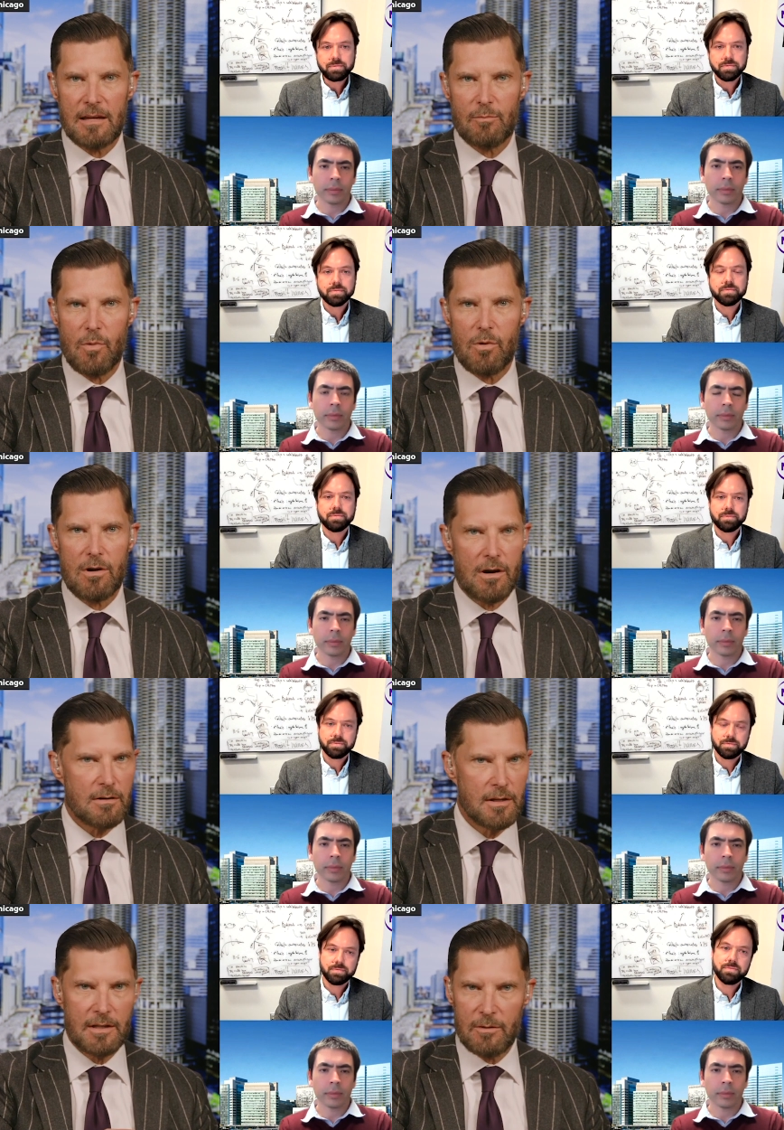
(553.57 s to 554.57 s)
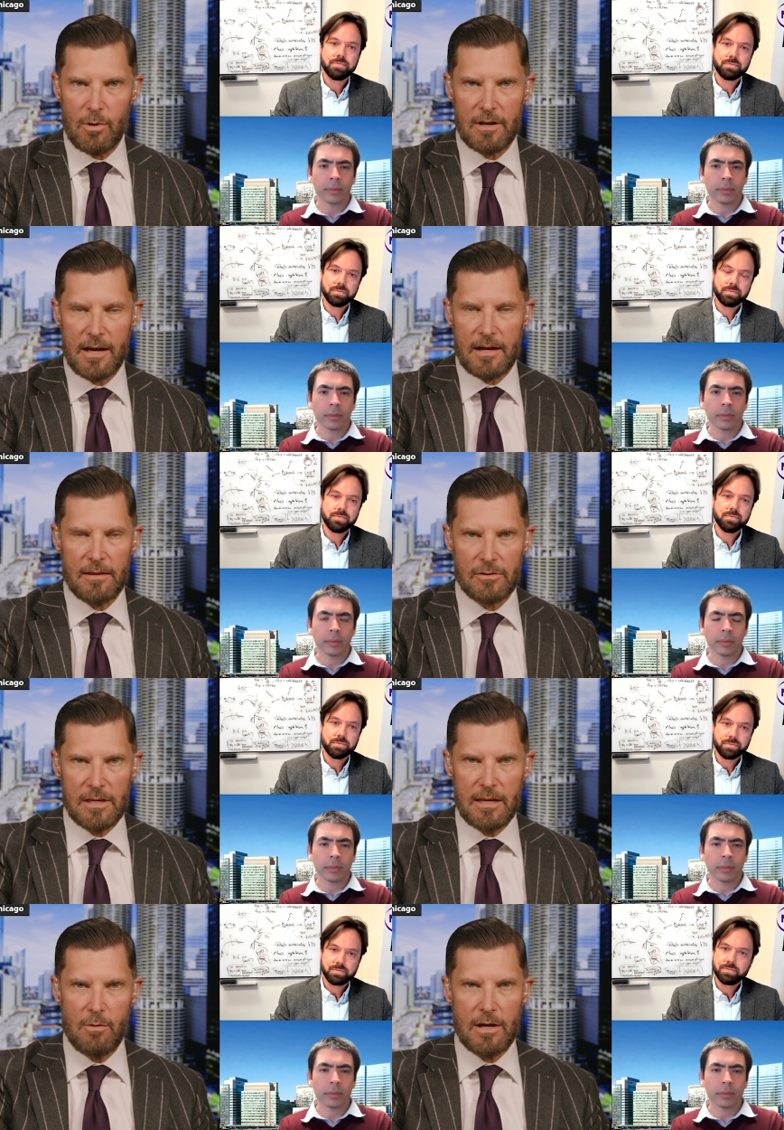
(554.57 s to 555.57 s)
Speaker 1: more? What are kind of those
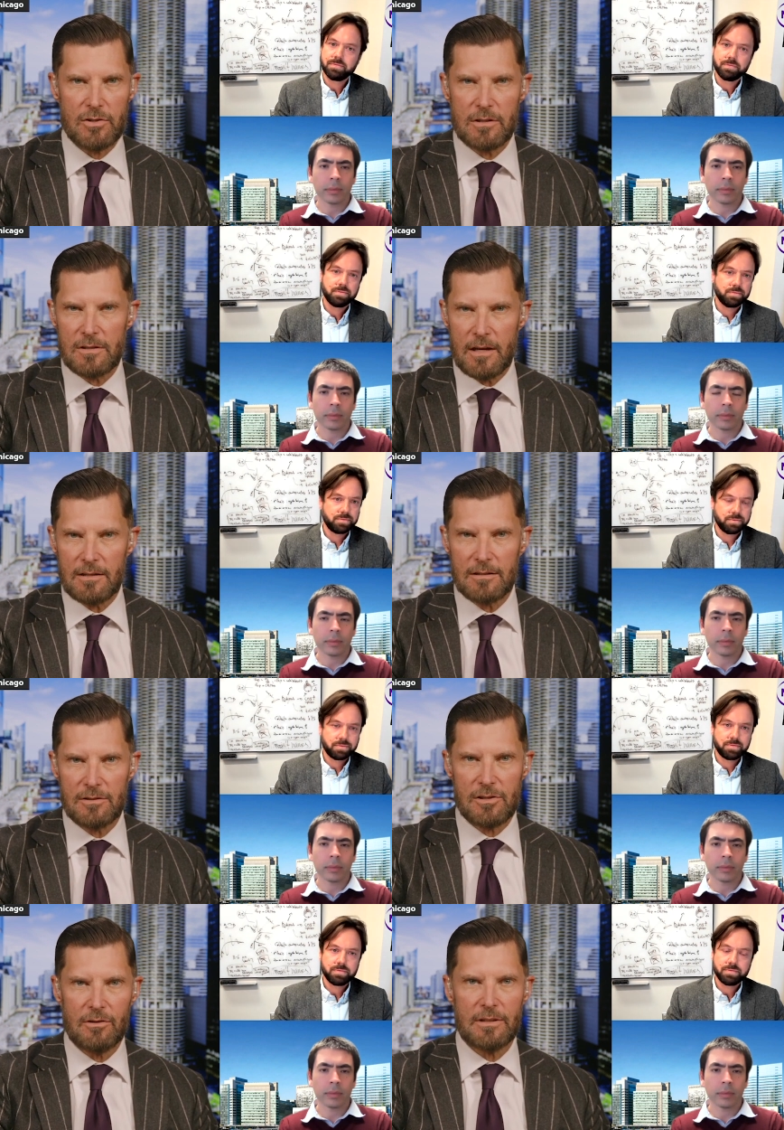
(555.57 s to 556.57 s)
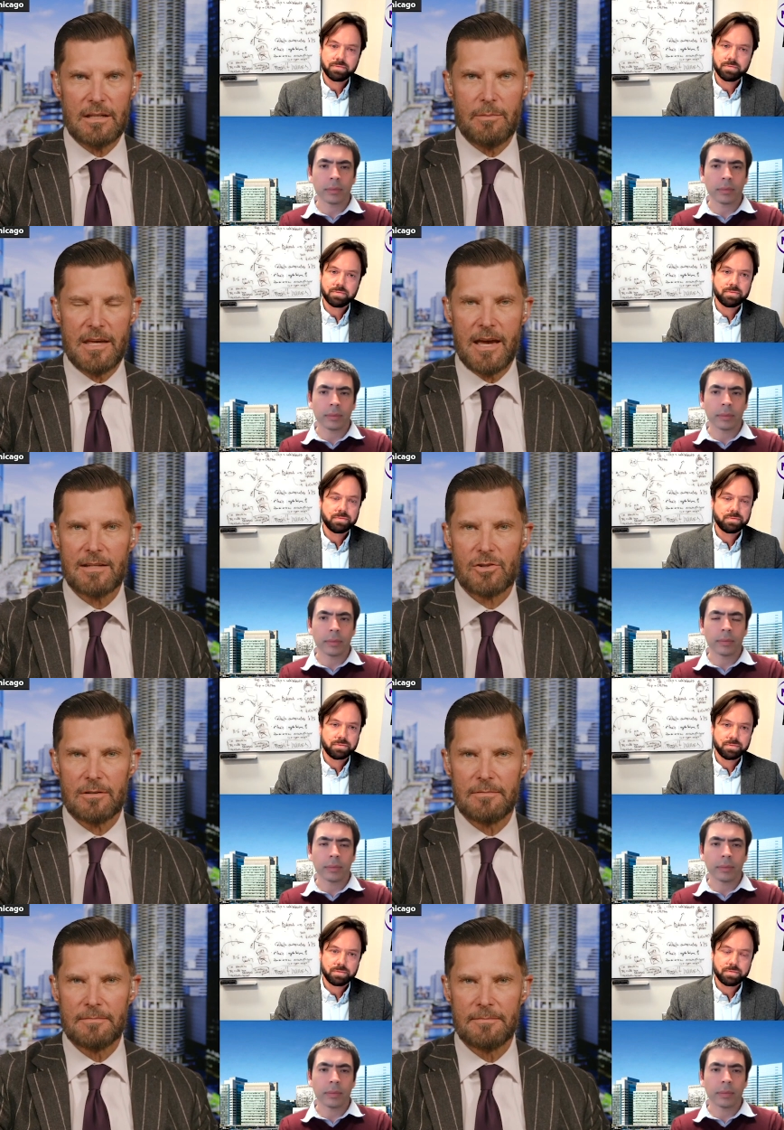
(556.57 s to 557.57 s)
key questions that still need to be answered?
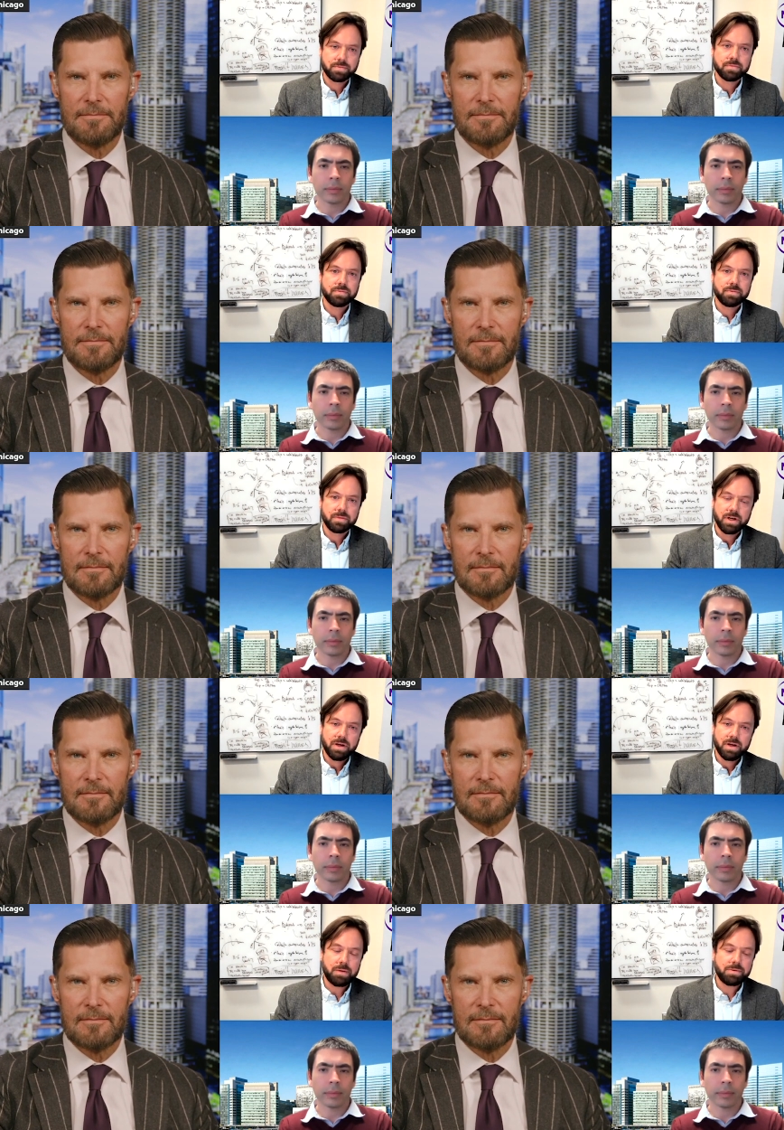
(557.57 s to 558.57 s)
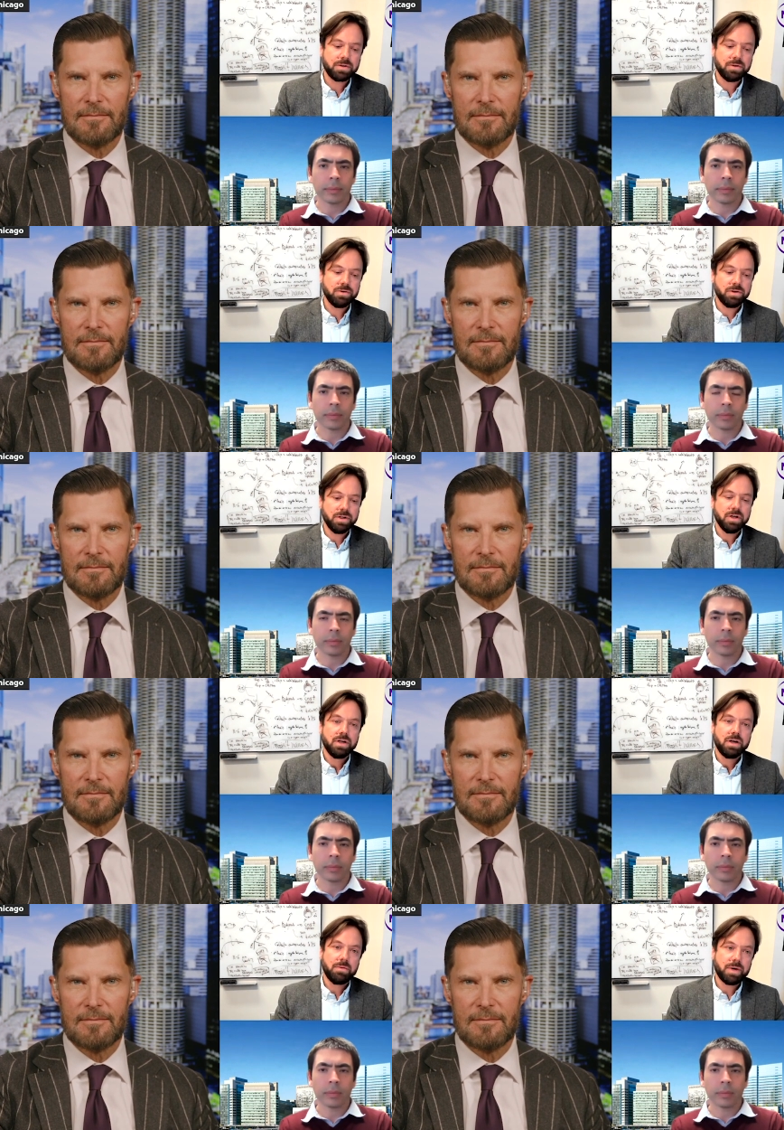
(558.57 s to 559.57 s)
Speaker 2: Yeah, absolutely.
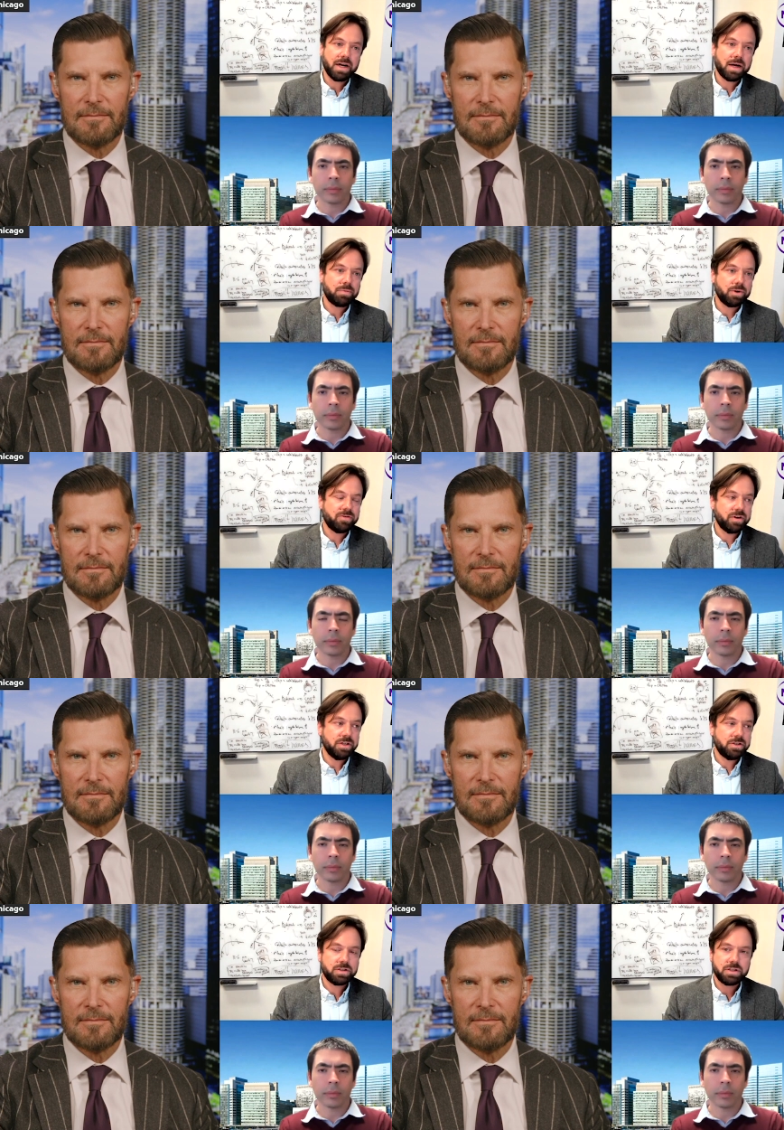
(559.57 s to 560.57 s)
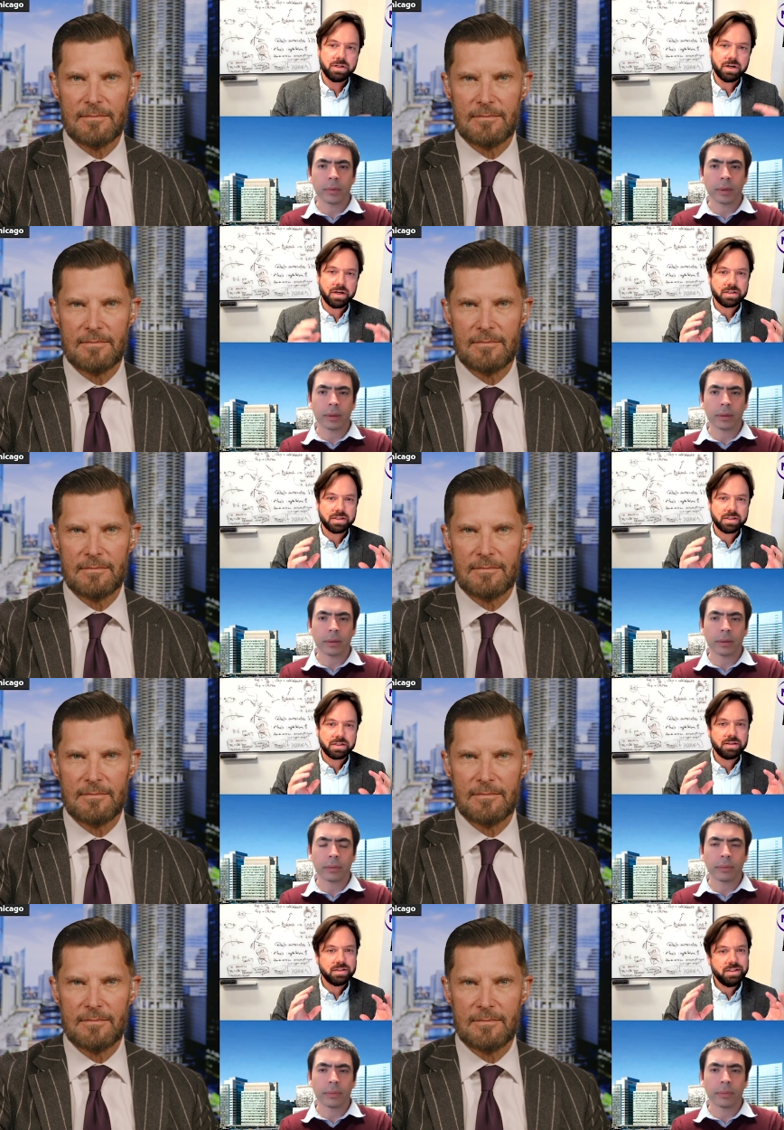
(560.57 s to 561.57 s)
In my lab, we are very interested in
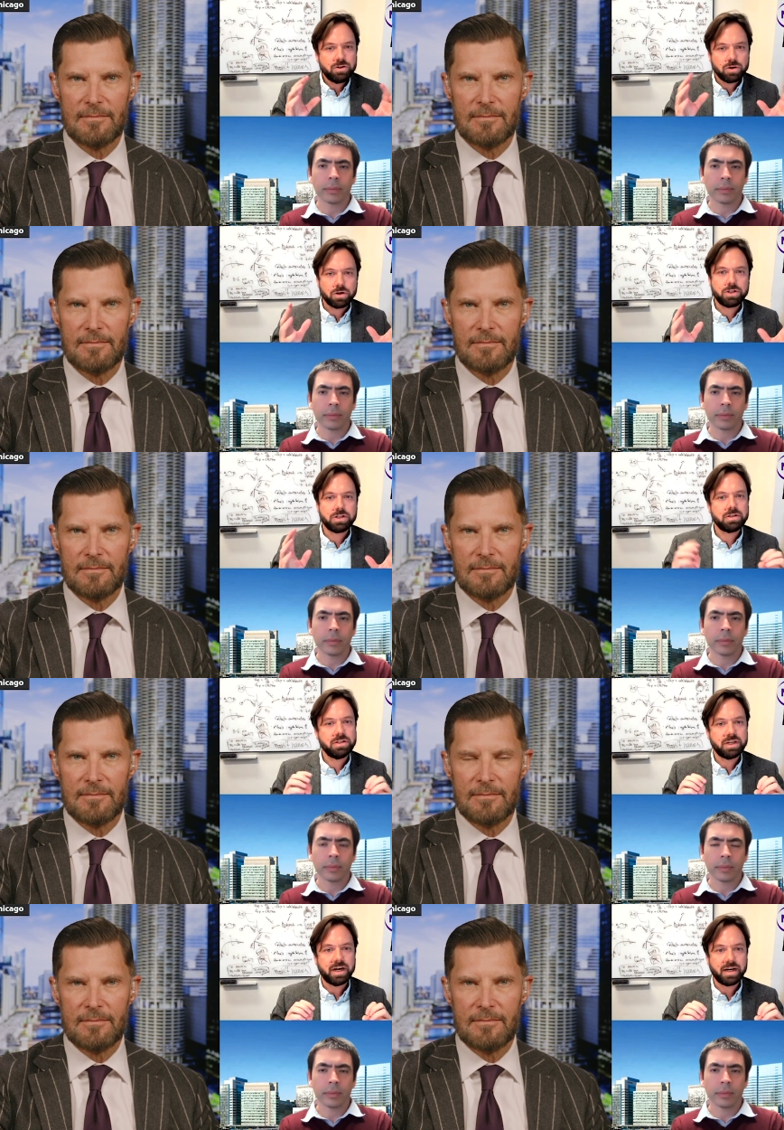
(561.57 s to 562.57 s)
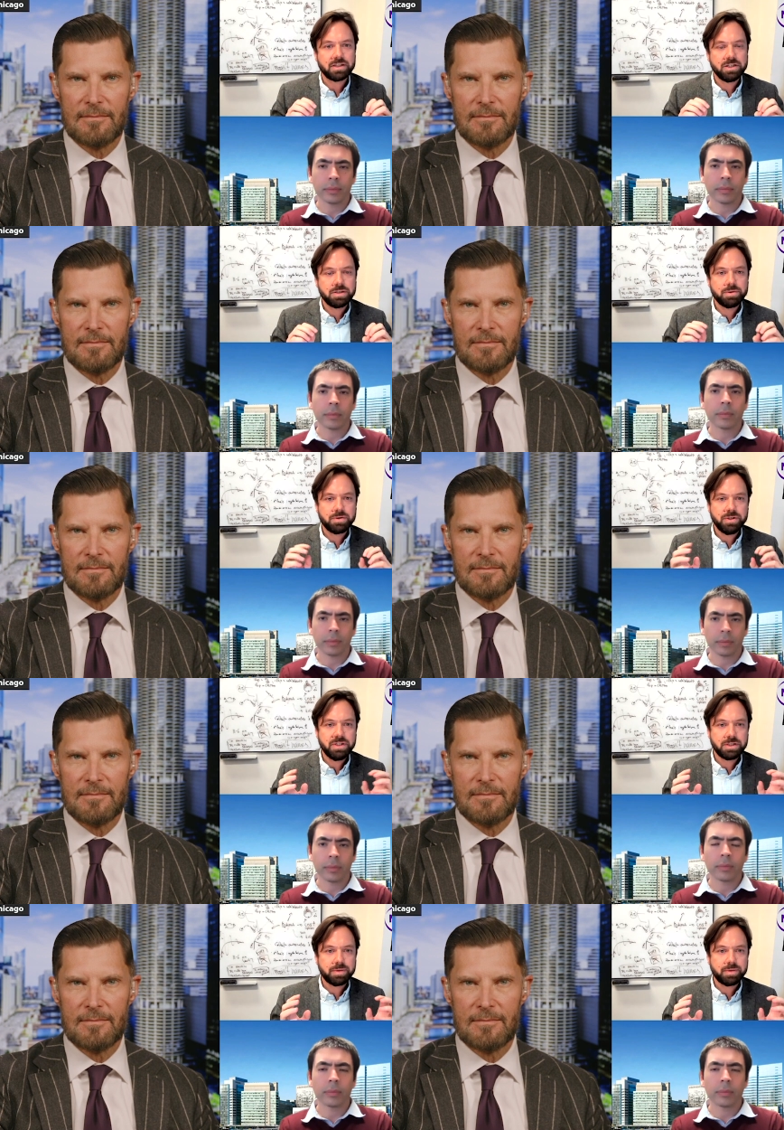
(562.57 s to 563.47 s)
understanding the ecological interactions between these